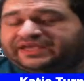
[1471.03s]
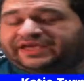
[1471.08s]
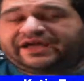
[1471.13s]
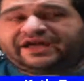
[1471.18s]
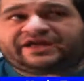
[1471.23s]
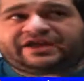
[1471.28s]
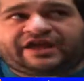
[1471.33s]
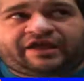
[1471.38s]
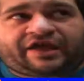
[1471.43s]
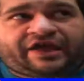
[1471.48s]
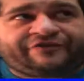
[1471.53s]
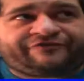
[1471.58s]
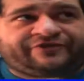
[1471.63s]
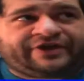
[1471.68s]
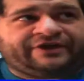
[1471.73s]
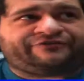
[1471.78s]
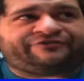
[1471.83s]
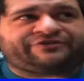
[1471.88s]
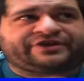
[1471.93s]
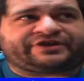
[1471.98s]
Yeah, and
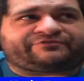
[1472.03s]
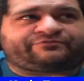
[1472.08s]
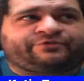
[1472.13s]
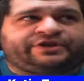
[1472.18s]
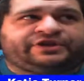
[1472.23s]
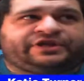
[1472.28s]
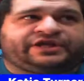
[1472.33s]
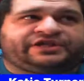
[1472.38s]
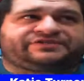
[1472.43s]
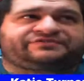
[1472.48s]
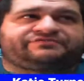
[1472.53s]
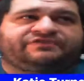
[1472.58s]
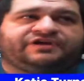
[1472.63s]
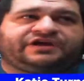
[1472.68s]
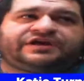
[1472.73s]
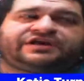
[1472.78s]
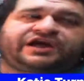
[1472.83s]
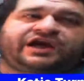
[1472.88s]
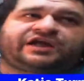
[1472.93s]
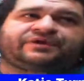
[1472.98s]
I think we need,
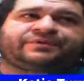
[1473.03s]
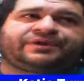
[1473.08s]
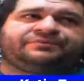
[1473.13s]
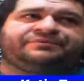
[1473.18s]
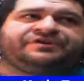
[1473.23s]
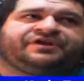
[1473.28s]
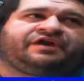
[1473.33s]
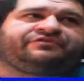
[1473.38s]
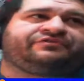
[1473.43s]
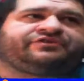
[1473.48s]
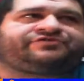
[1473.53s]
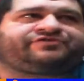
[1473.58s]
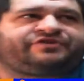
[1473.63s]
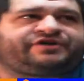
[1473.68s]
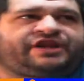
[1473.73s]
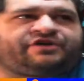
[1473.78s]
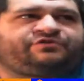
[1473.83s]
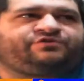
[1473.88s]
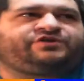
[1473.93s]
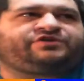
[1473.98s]
I mean,
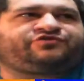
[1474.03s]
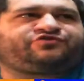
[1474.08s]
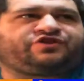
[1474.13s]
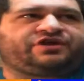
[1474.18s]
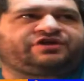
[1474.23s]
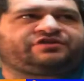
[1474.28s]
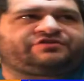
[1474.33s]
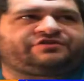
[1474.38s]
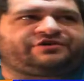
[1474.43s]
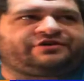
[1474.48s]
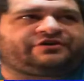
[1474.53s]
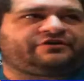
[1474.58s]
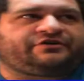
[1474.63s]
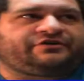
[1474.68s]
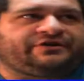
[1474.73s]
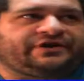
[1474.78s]
obviously I don't want to sound